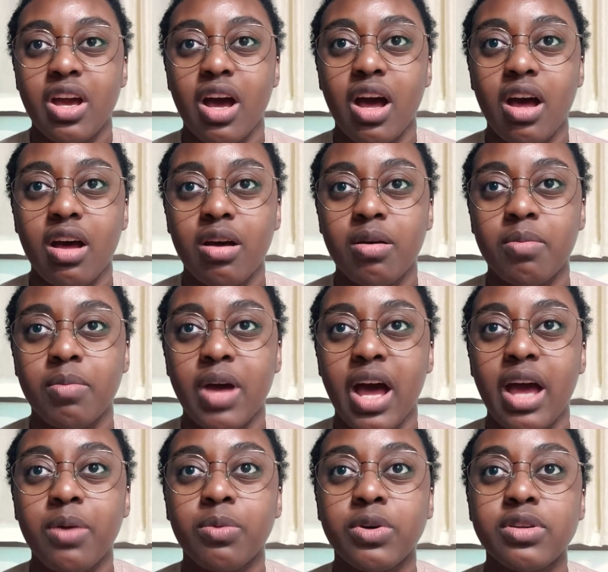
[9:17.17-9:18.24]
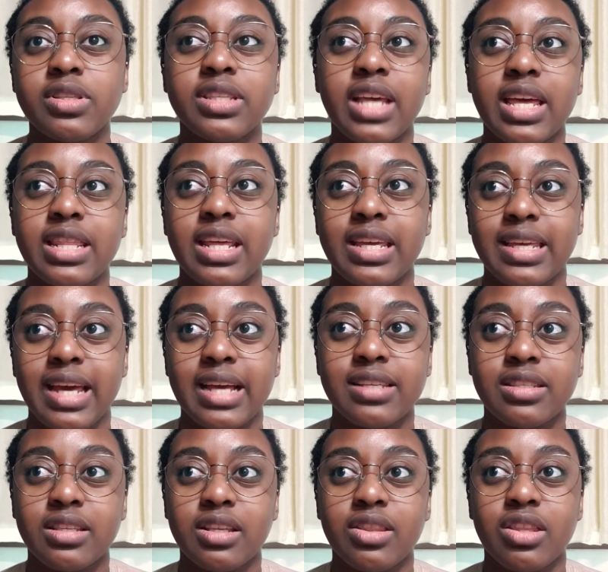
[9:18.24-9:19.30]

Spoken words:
I will say that yes,